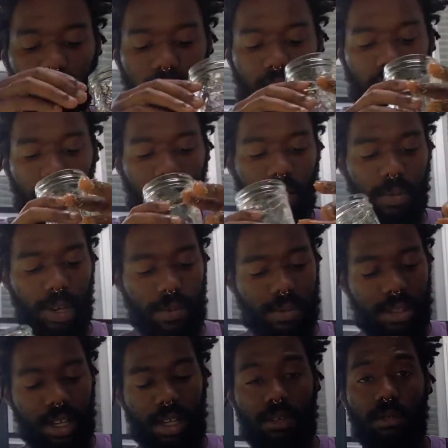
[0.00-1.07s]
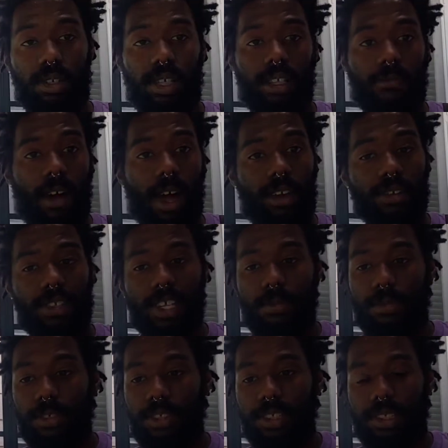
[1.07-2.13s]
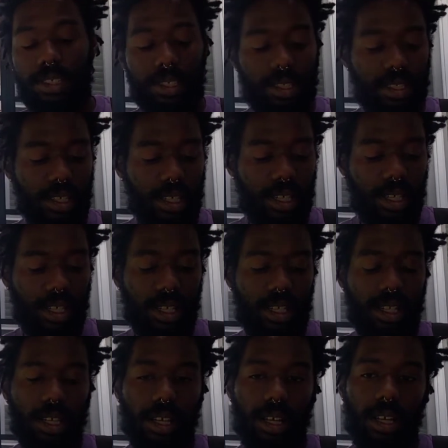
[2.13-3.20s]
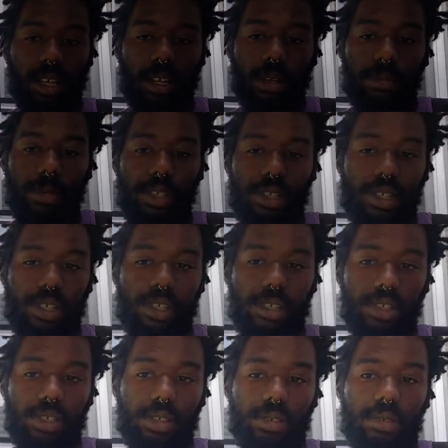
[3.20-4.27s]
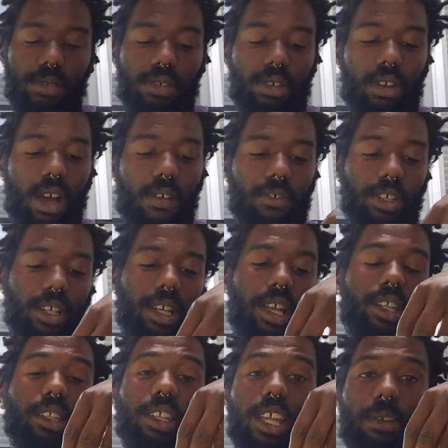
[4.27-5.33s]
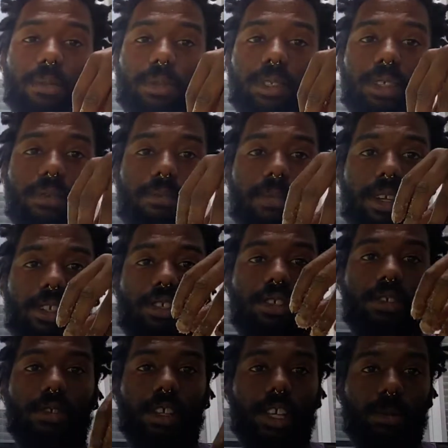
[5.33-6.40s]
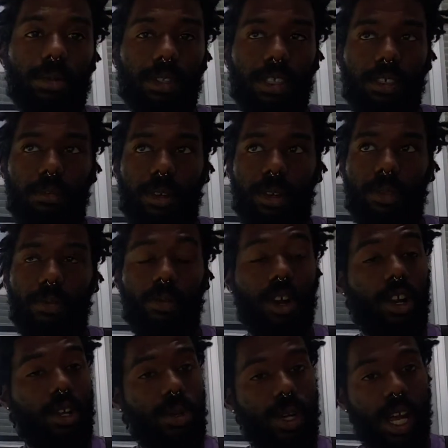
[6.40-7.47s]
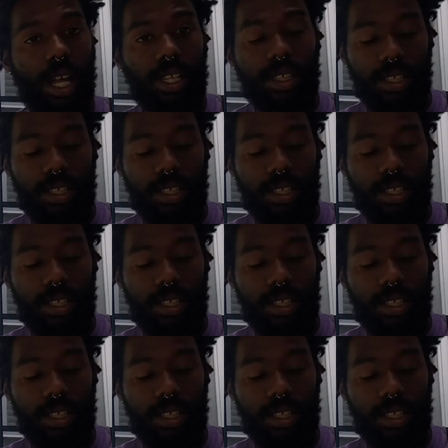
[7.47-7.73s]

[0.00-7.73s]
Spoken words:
And then we have a second one. And the final step with this is to cover it and label it. Make sure you label it with where you got